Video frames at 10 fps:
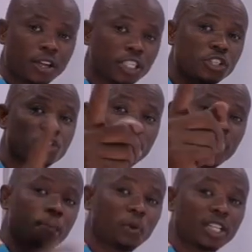It is
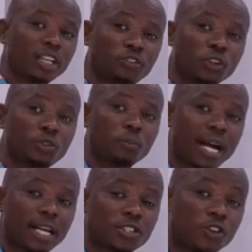very important for you to
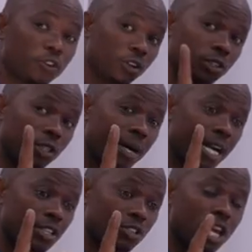balance. If you don't
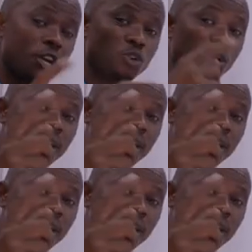balance, you are